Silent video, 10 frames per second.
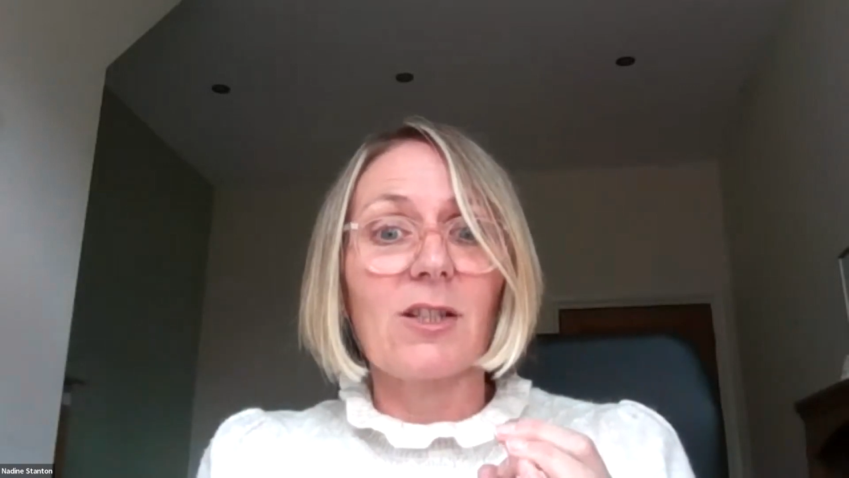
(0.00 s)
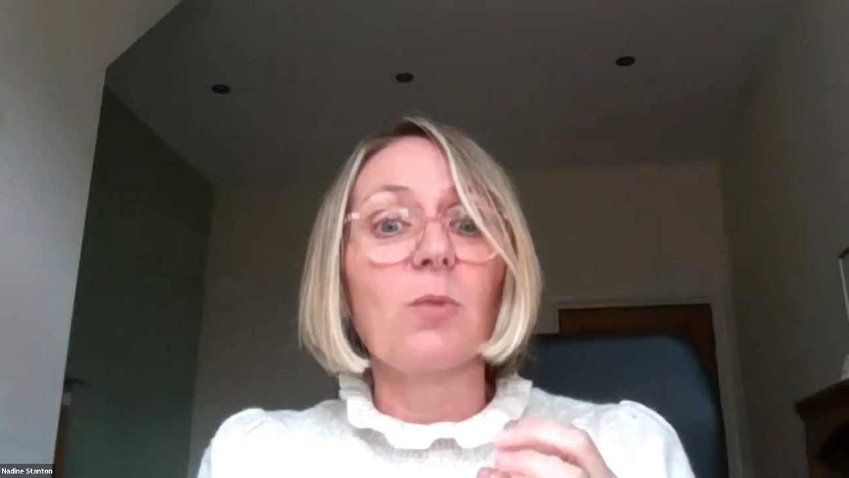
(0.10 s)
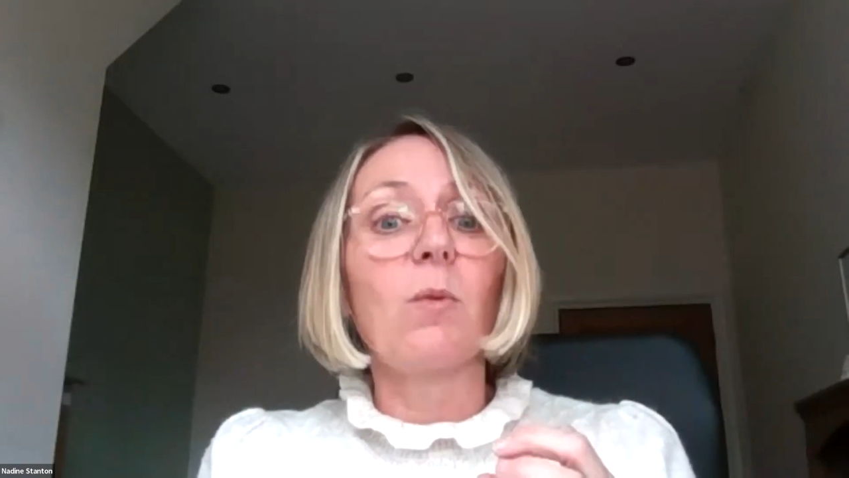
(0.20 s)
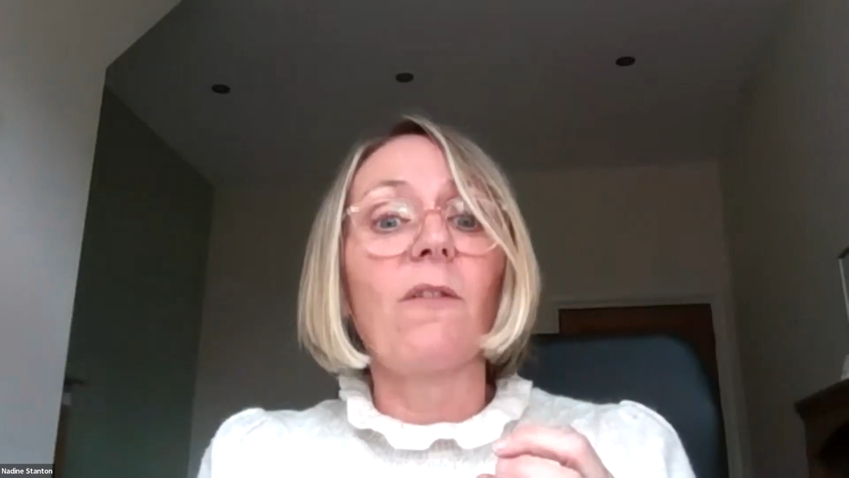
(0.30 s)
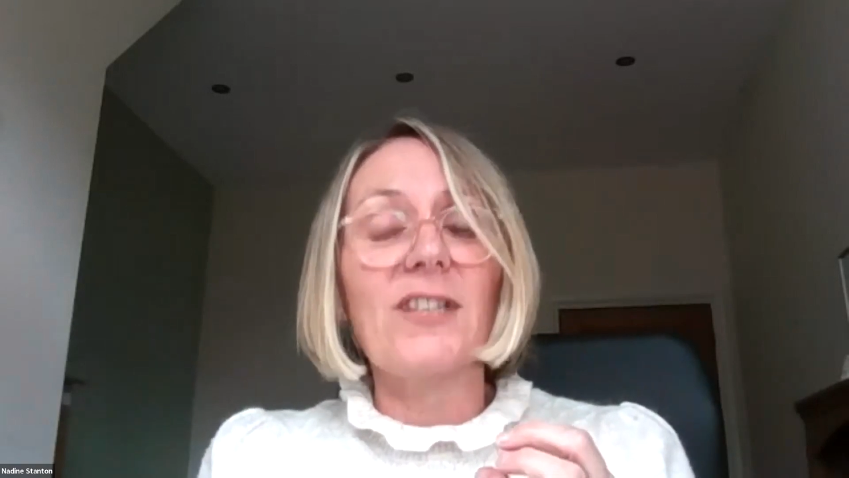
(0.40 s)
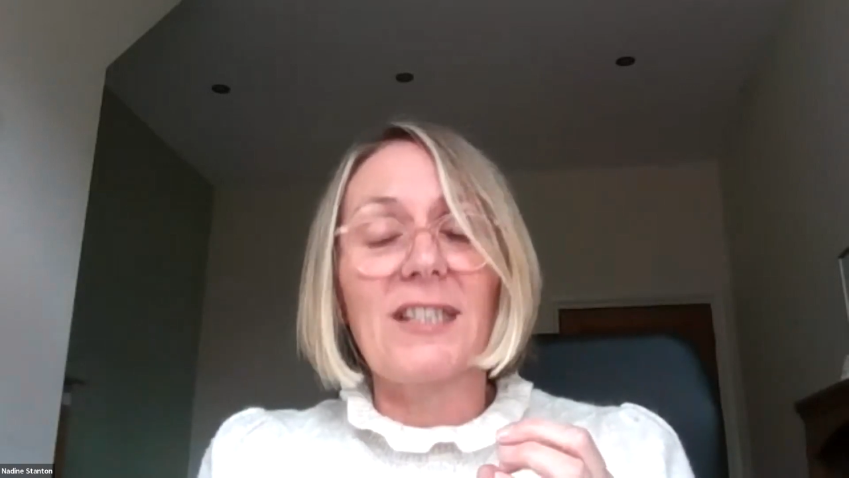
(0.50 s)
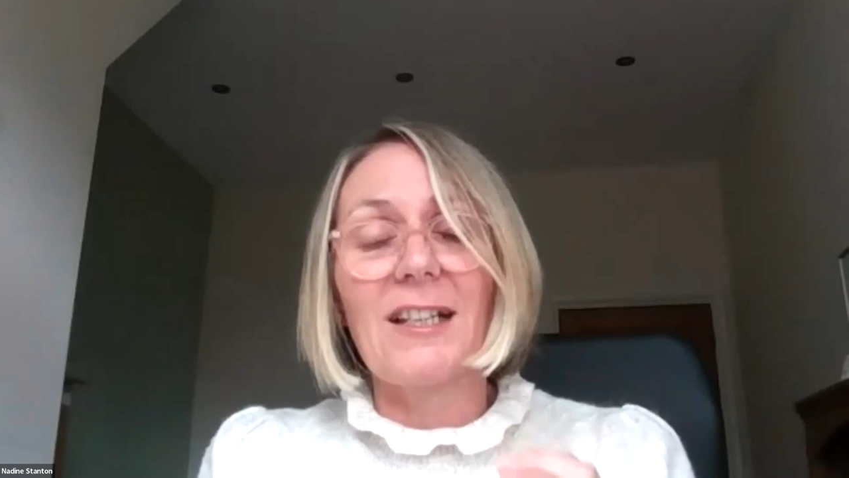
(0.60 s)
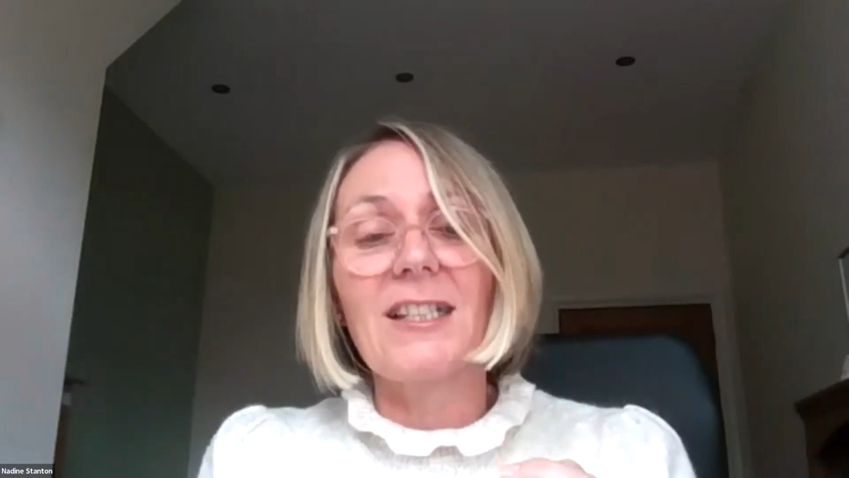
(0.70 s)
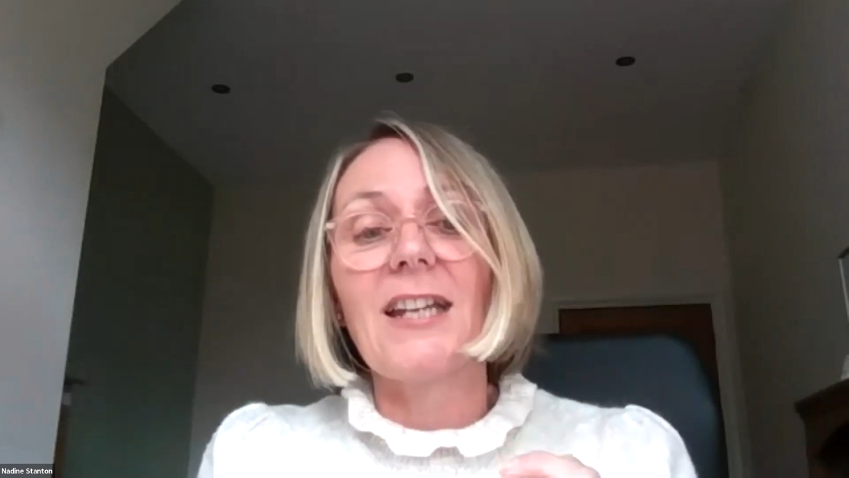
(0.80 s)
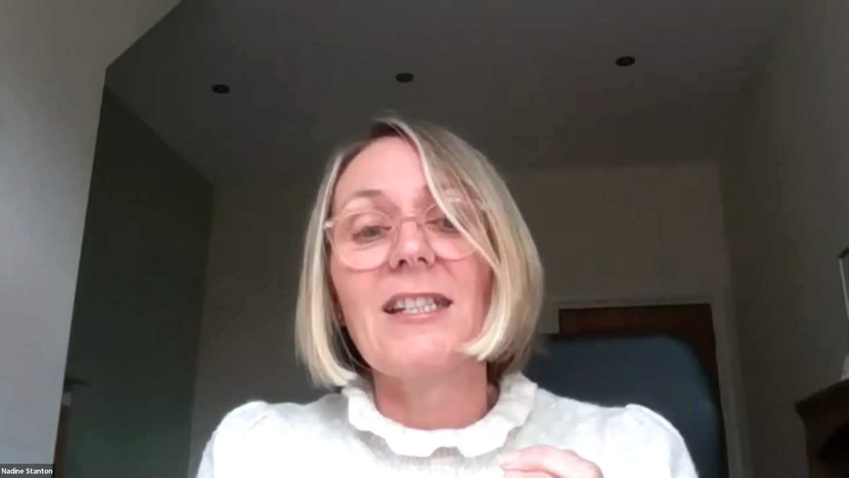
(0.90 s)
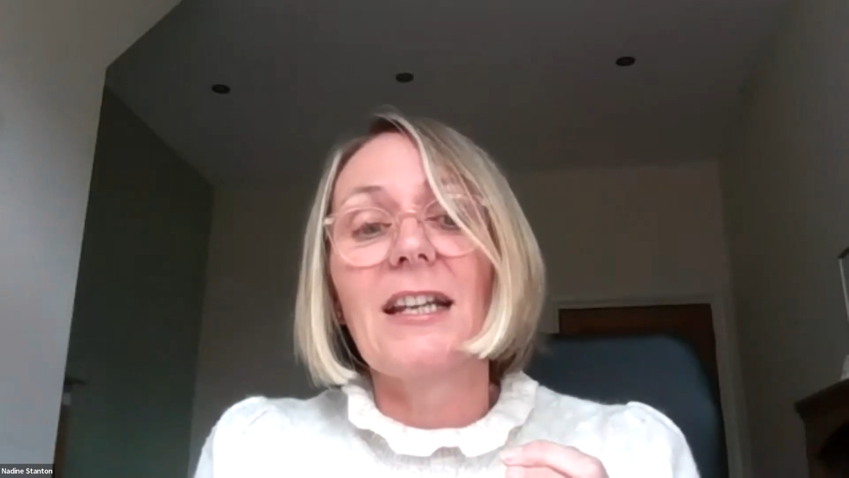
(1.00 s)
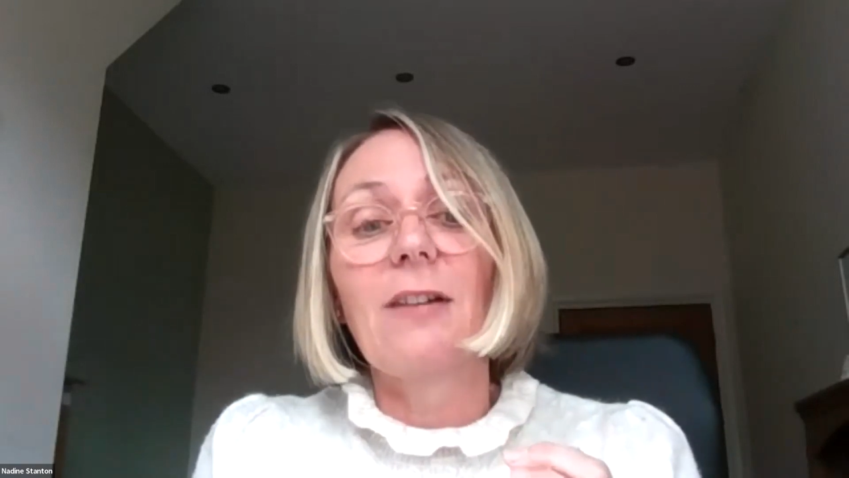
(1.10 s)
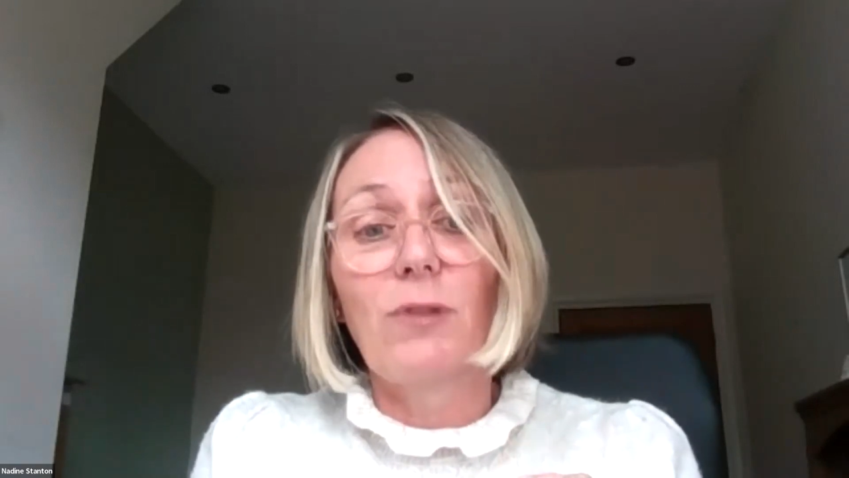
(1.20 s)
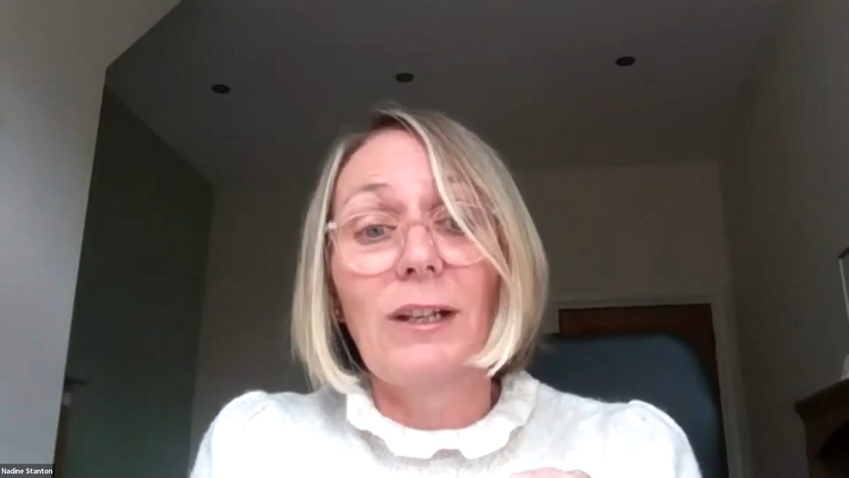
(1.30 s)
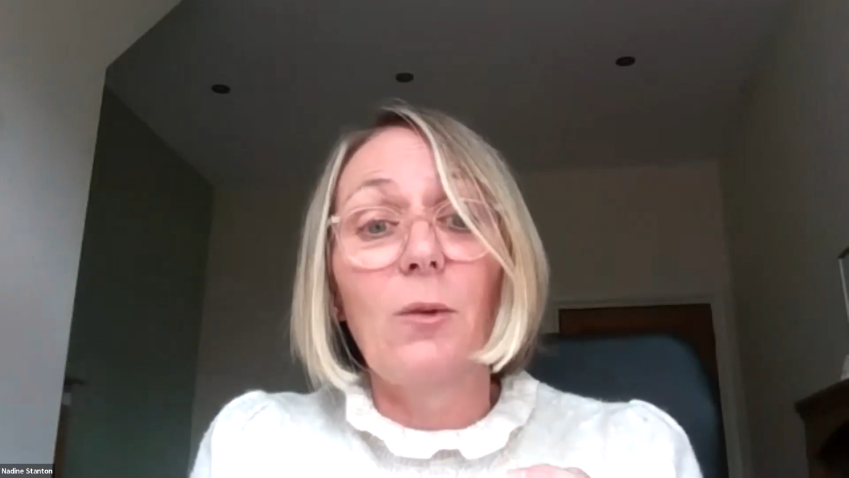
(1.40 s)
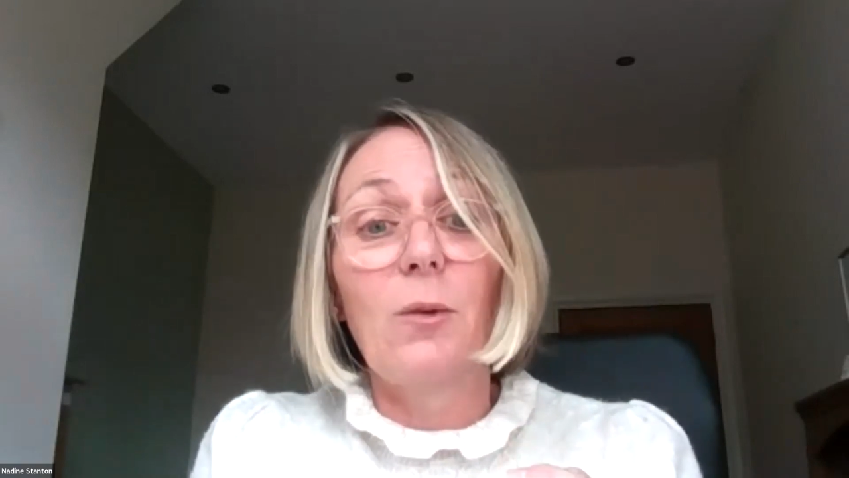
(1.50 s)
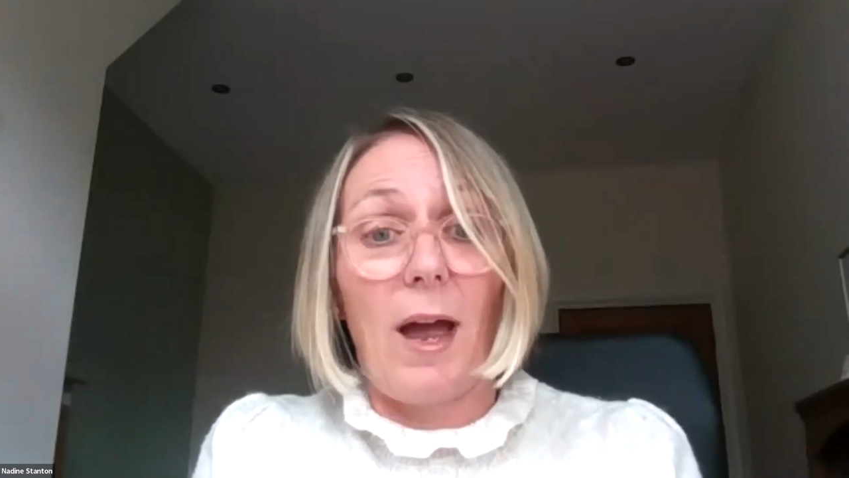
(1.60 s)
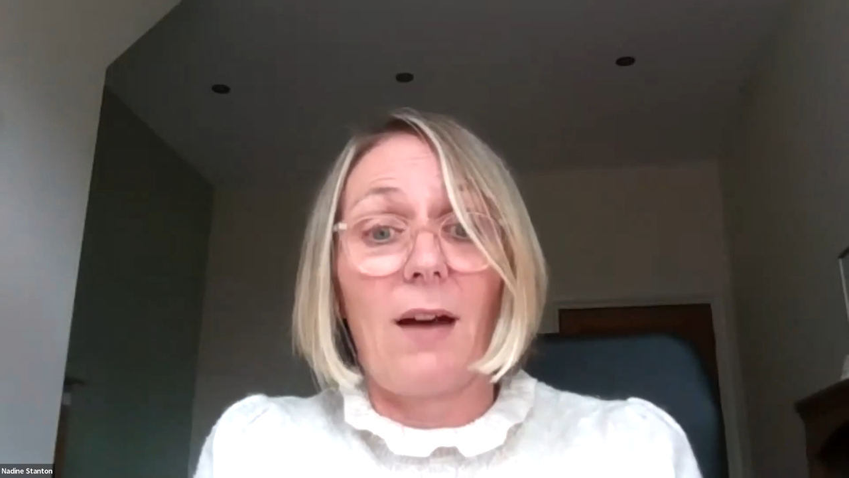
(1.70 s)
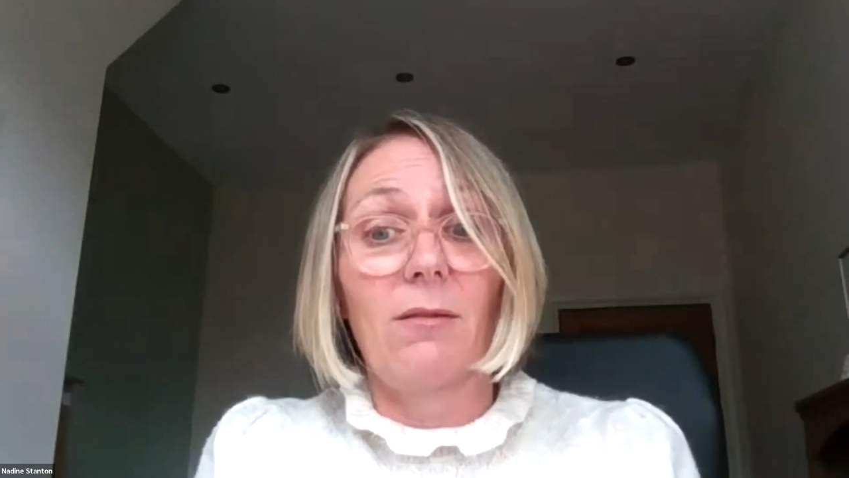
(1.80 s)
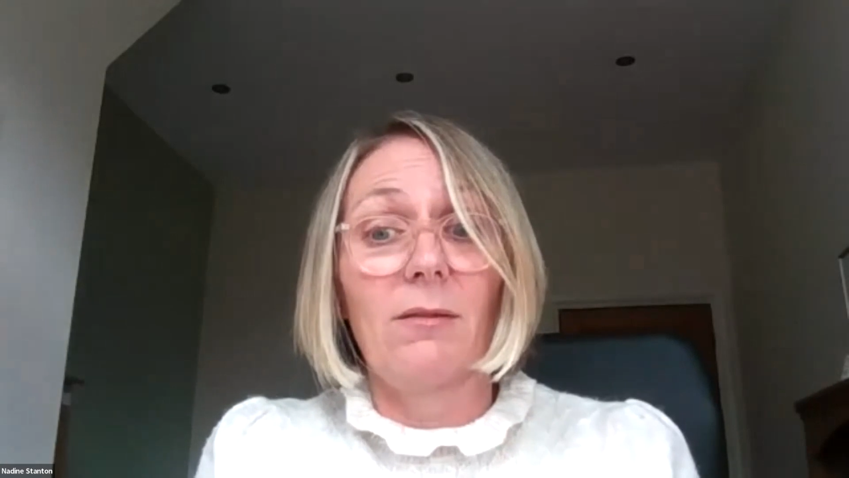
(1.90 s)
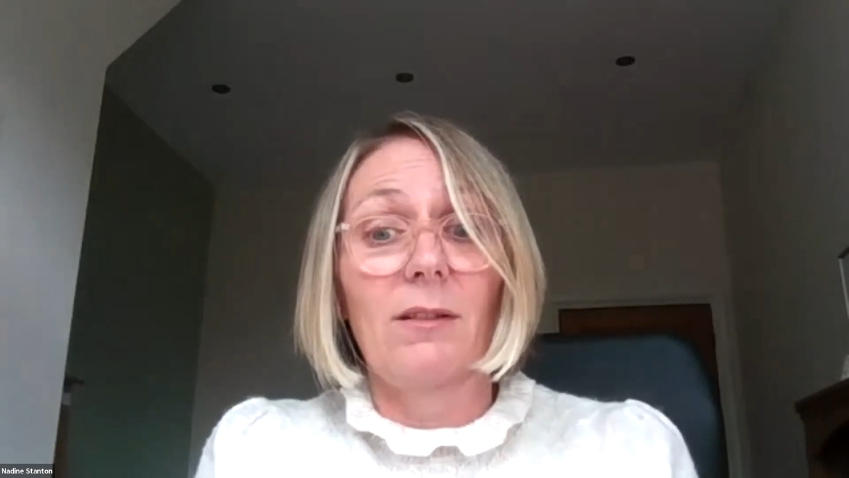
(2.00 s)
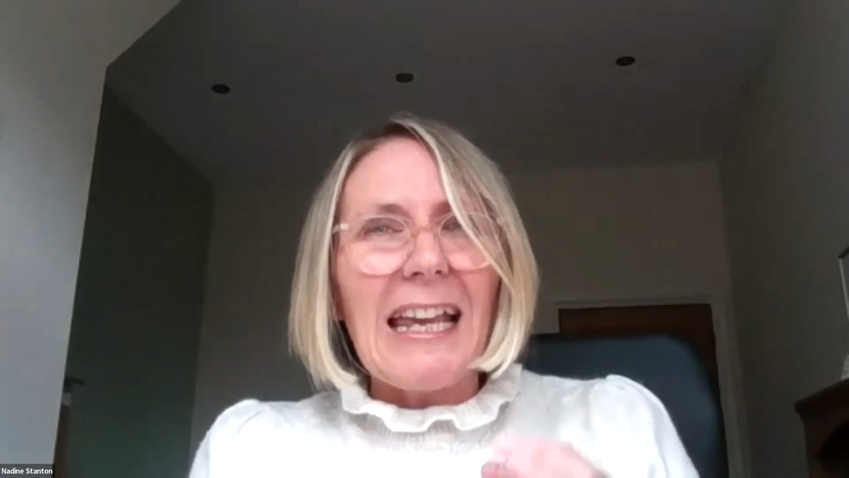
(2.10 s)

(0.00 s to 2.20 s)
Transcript: someone facilitating it really well,